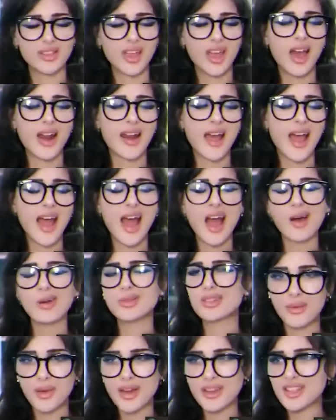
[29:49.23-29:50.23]
they got a house?
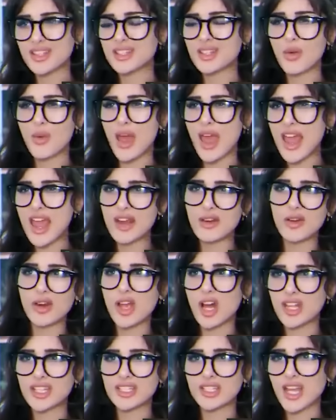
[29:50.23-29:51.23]
Why are they so angry all the